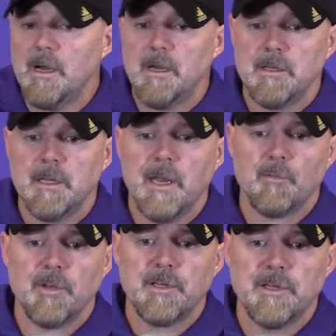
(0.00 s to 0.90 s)
They got
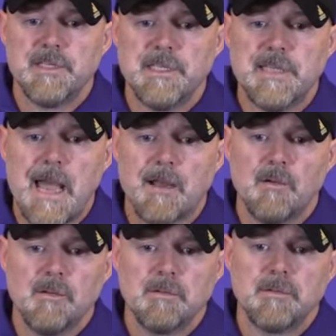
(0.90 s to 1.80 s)
really good D
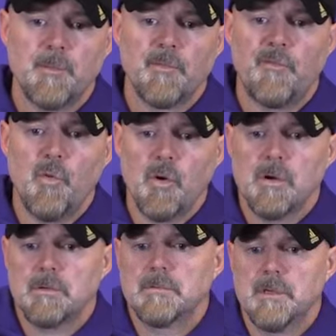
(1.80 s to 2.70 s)
tackle, number
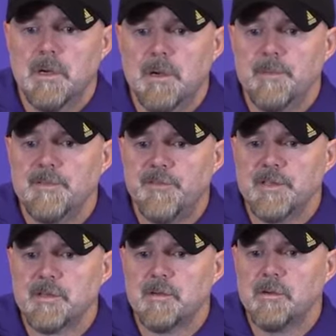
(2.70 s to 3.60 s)
4. He's
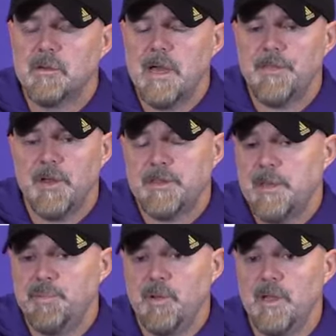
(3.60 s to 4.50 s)
physical. I thought they
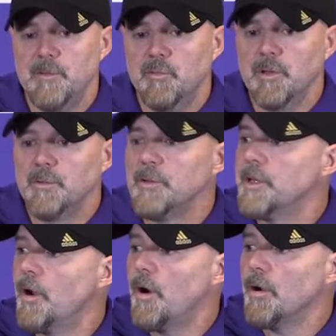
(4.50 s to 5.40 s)
played really, really
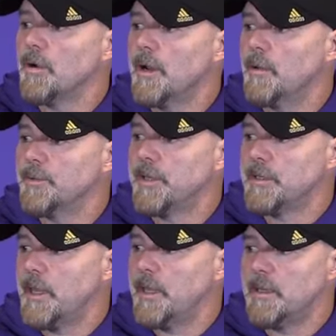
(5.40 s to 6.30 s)
hard. I don't think
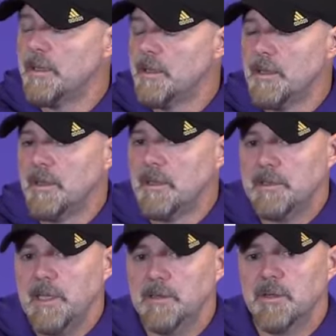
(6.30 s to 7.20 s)
they
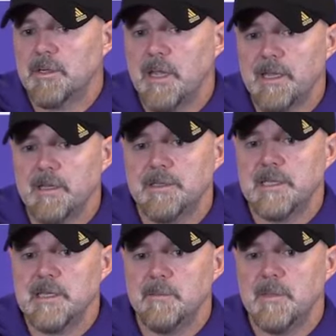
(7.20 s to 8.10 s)
look like a
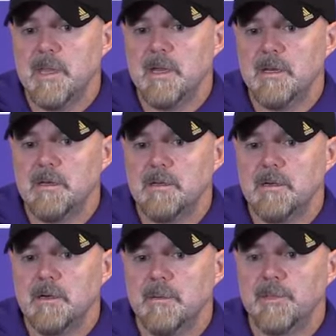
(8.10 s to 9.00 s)
team that
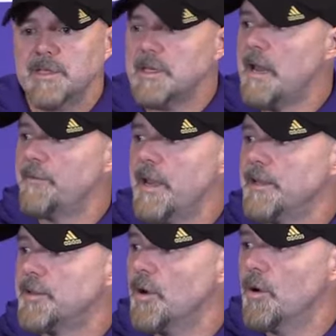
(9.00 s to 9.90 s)
doesn't have a
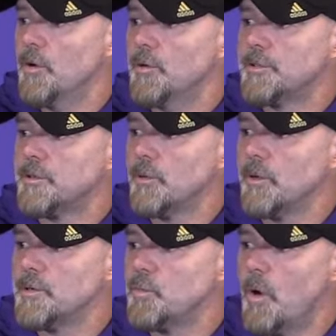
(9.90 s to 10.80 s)
head coach
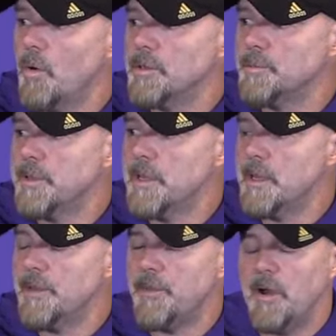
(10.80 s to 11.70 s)
or as woe as
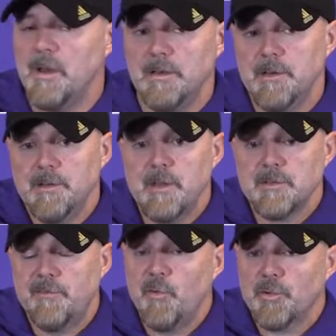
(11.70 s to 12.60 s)
me. I thought, you know, that was
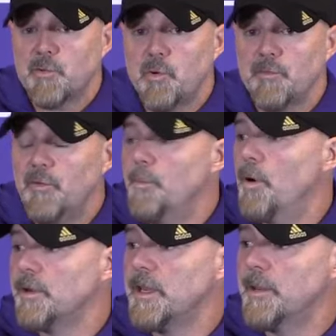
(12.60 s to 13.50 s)
a fourth quarter
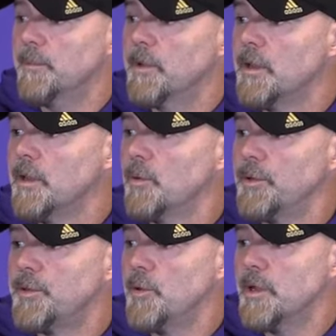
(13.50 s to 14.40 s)
football game
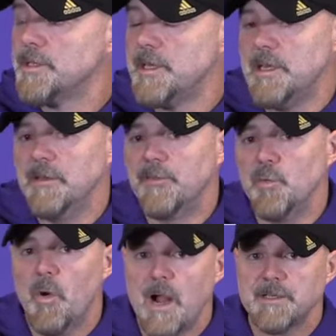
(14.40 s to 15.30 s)
with USC. If
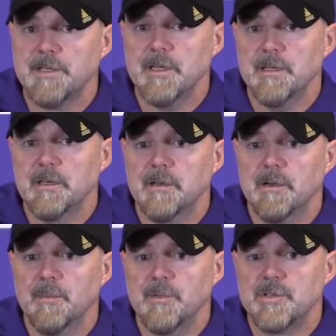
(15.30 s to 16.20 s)
you watched it,
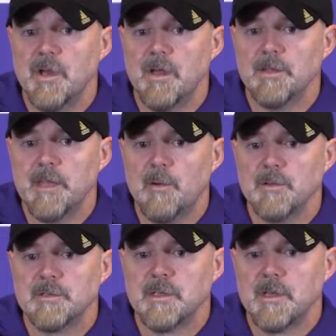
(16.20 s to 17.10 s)
you saw that
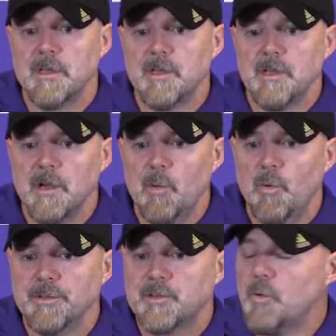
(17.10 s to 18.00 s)
was a
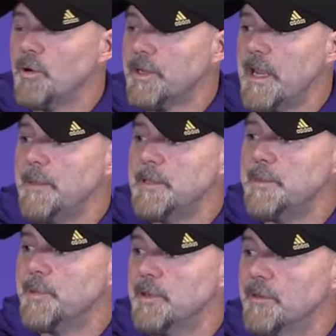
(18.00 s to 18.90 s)
one score game
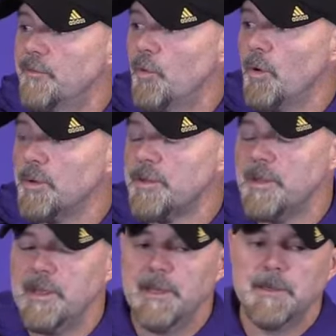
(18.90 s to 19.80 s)
deep into the fourth.
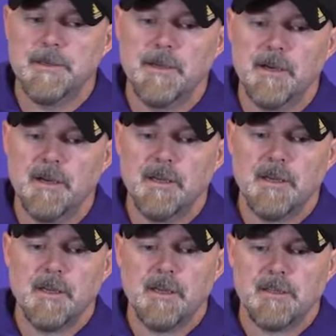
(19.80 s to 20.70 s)
And
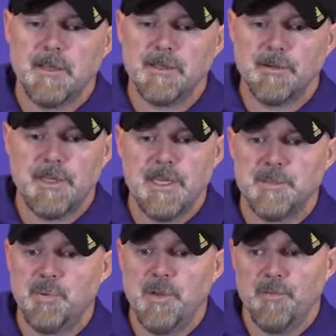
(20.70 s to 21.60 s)
thought their
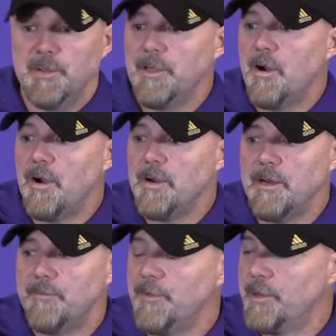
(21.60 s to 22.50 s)
kids played really hard. I
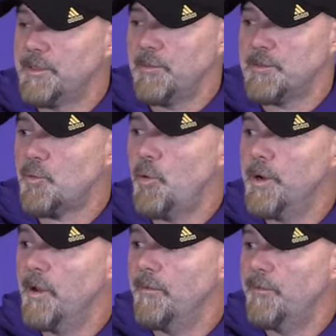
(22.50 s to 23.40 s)
didn't feel like there was
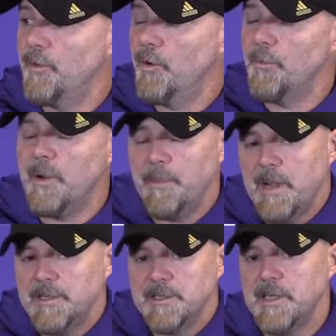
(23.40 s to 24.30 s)
quit on film. And I'm
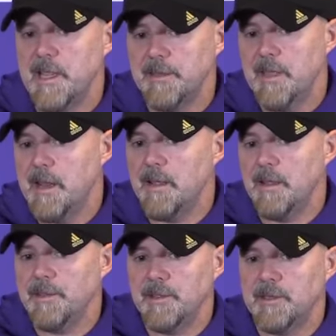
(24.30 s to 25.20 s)
not just saying that.
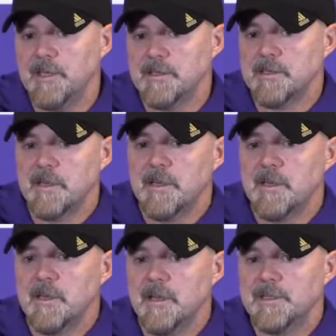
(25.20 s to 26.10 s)
I think that's
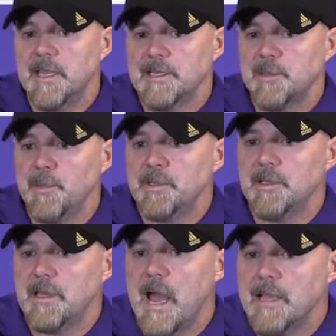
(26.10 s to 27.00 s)
a testament to
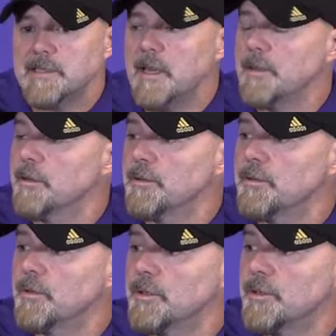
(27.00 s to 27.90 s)
the guys down there
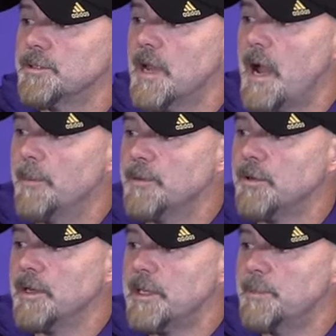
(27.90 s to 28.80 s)
doing a good job of
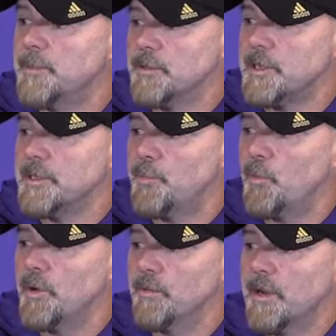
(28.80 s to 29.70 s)
trying to keep those kids
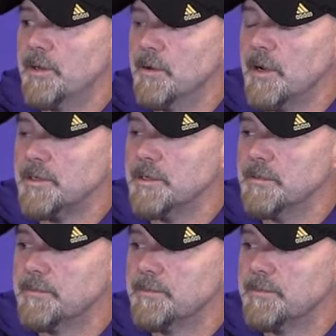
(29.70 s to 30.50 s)
pointing in the right direction.